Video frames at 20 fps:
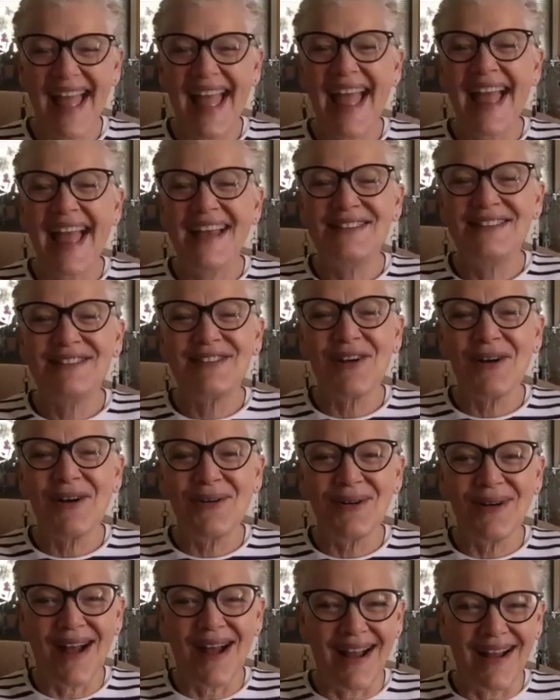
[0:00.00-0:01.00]

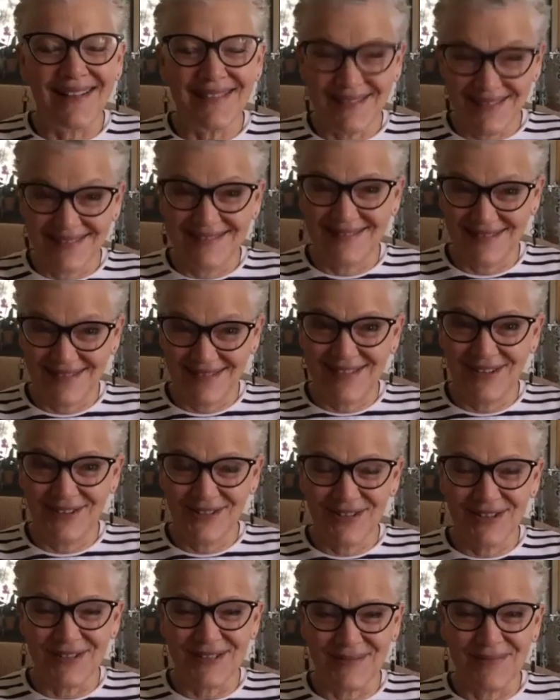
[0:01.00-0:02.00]
So those
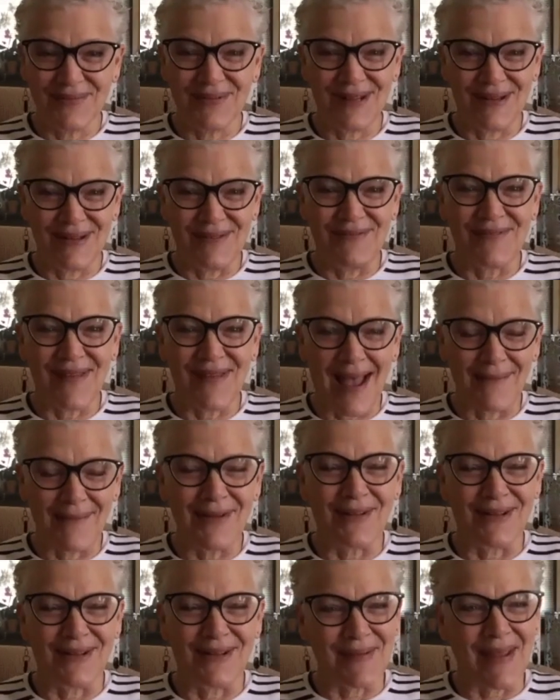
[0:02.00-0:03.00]
are some pretty
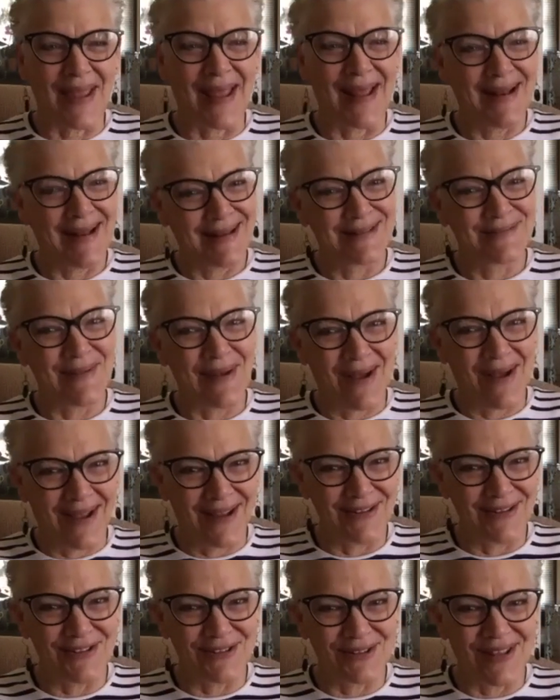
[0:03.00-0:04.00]
fabulous paintings
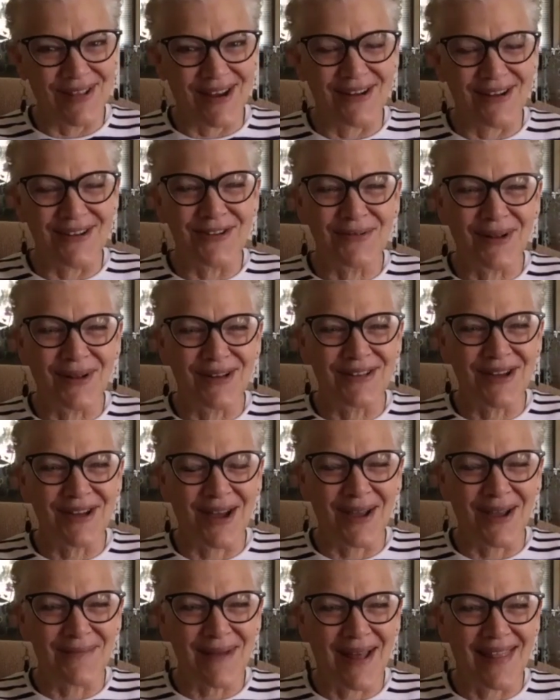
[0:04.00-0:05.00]
behind you there. Do you want to
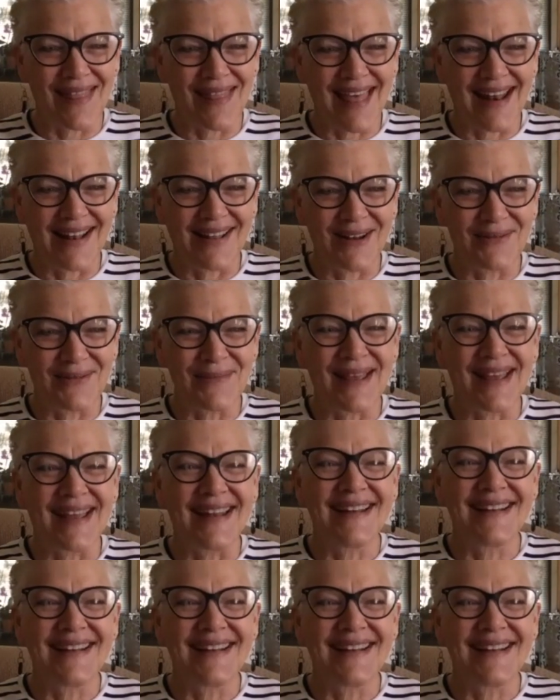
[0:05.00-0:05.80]
talk about that a little bit?